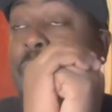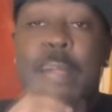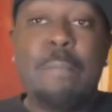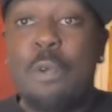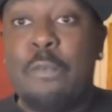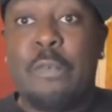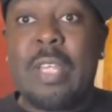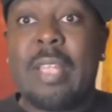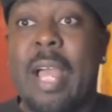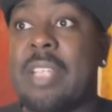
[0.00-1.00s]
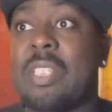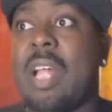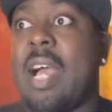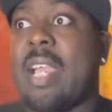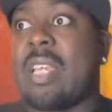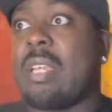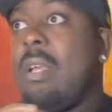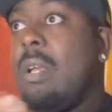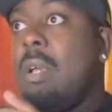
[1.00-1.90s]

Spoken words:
3 movie that is like